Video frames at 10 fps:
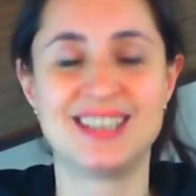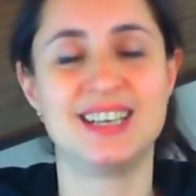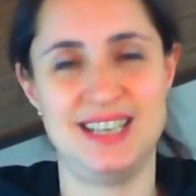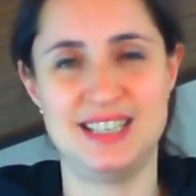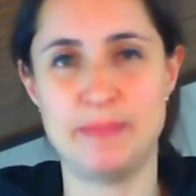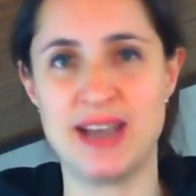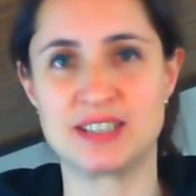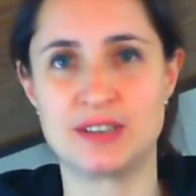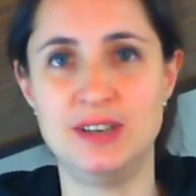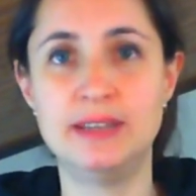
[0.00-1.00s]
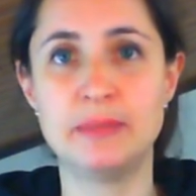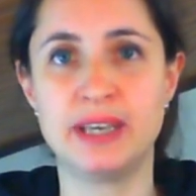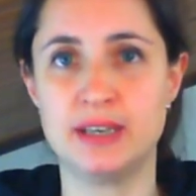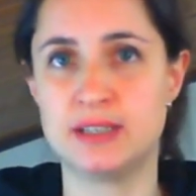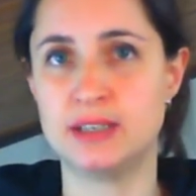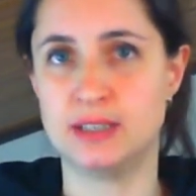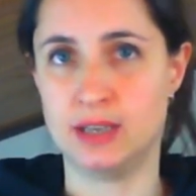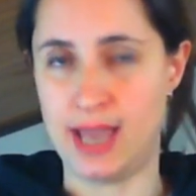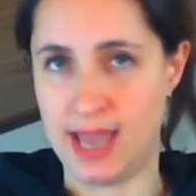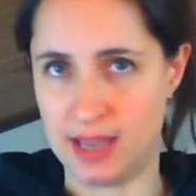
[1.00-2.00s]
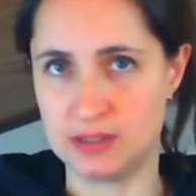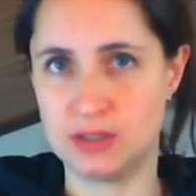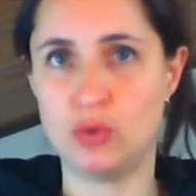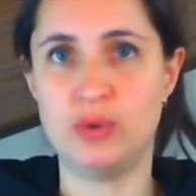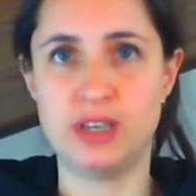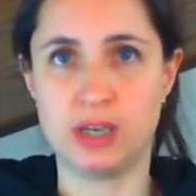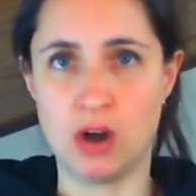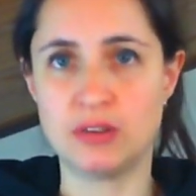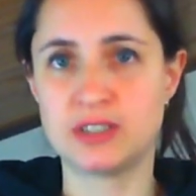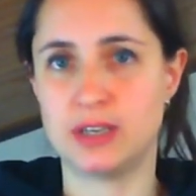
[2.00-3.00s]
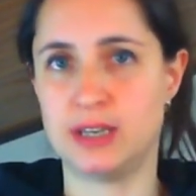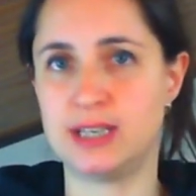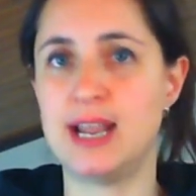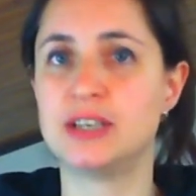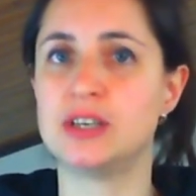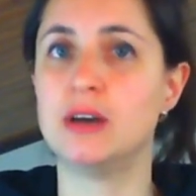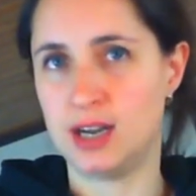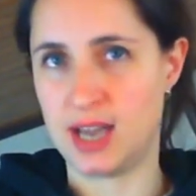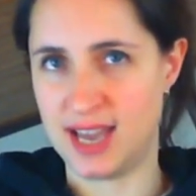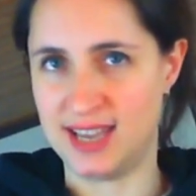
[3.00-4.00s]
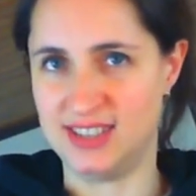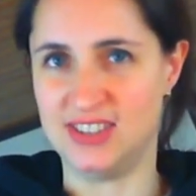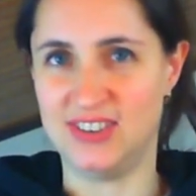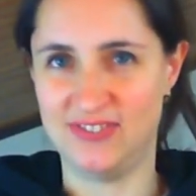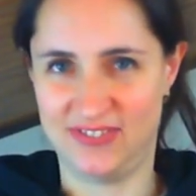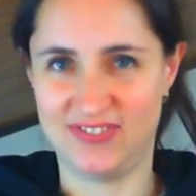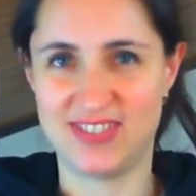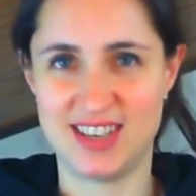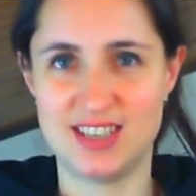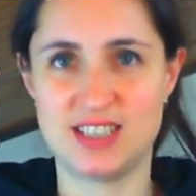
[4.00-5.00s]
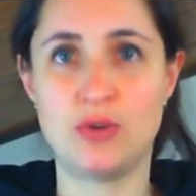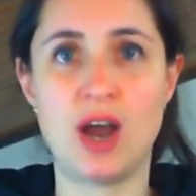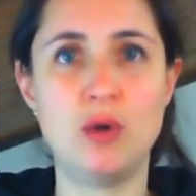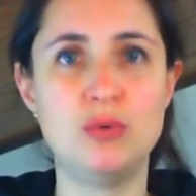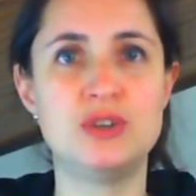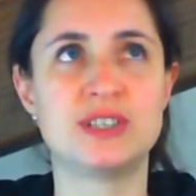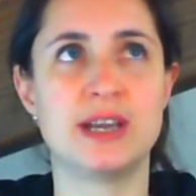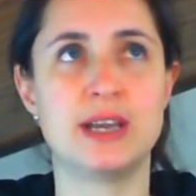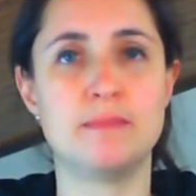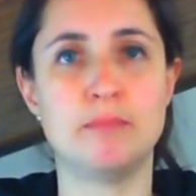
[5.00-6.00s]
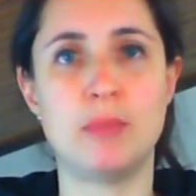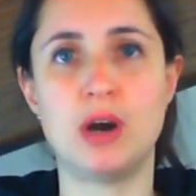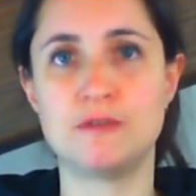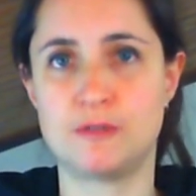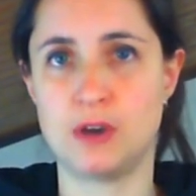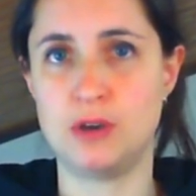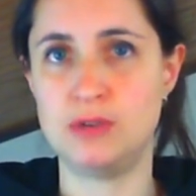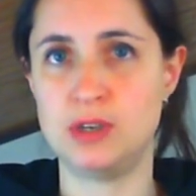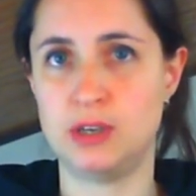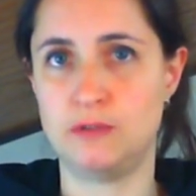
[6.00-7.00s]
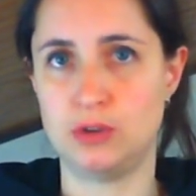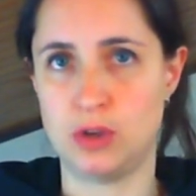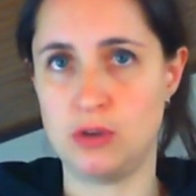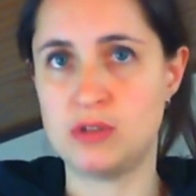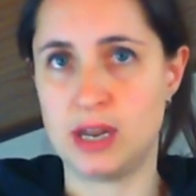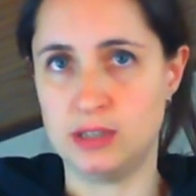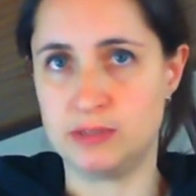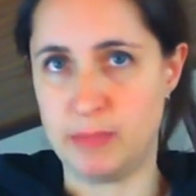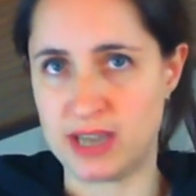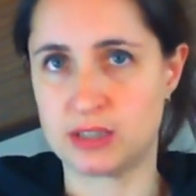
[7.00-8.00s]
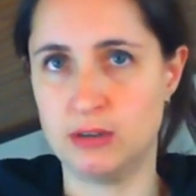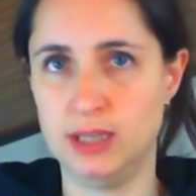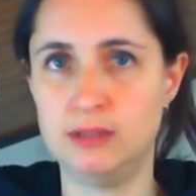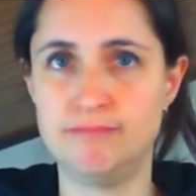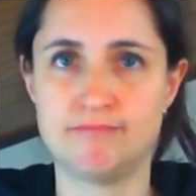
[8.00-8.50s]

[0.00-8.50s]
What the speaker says: It's masculine because it ends with the consonant letter N. So how would you say my phone if you know that it's masculine?